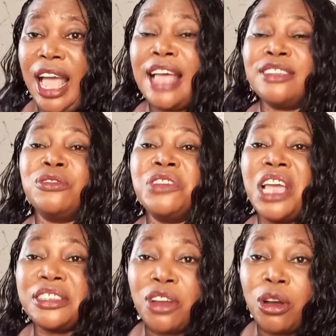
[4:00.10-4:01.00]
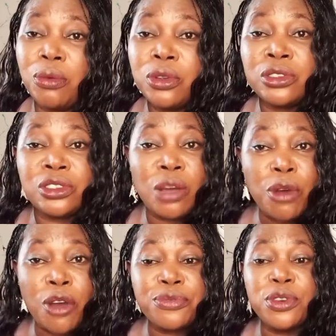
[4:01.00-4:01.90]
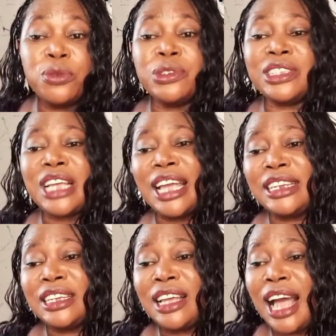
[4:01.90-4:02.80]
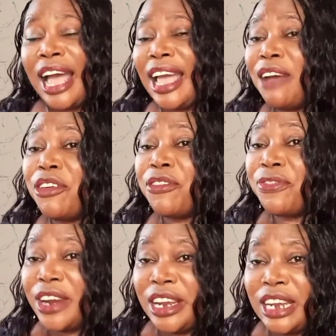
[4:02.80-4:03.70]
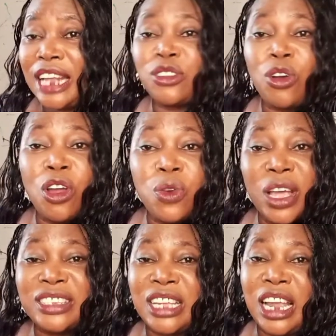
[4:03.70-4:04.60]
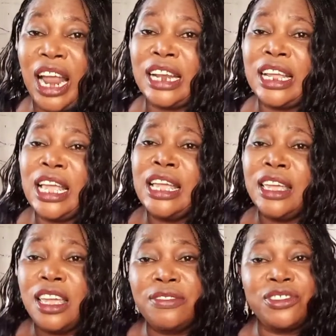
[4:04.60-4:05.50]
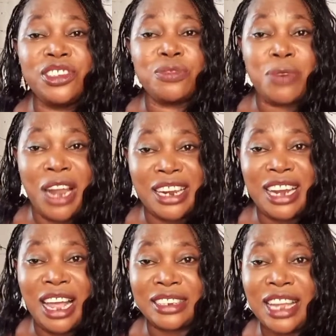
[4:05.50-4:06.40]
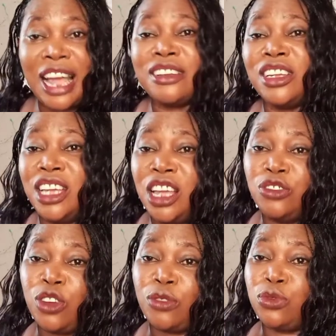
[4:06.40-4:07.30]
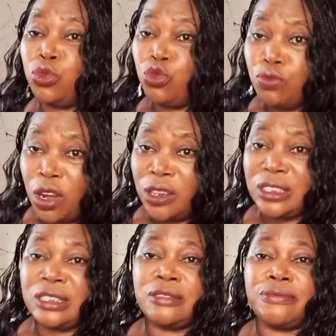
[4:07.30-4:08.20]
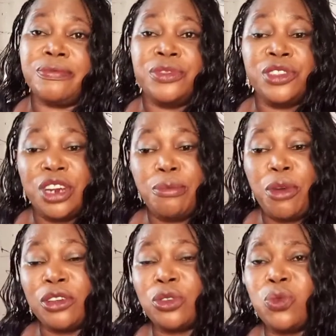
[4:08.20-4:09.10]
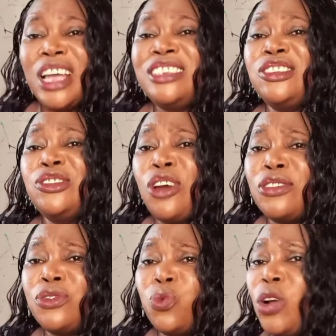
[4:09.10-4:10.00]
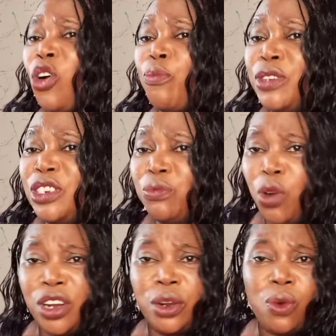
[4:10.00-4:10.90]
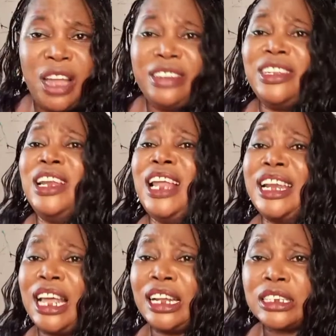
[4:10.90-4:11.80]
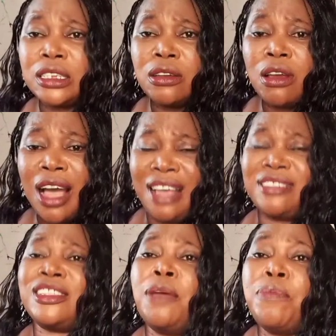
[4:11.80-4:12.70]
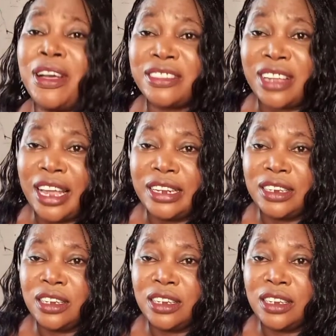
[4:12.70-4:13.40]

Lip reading: As you get up, some of you will say, I have a friend that always say that if she's pregnant at the age of 2 months, 3 months, when she just wake up in the morning one day like that and step outside,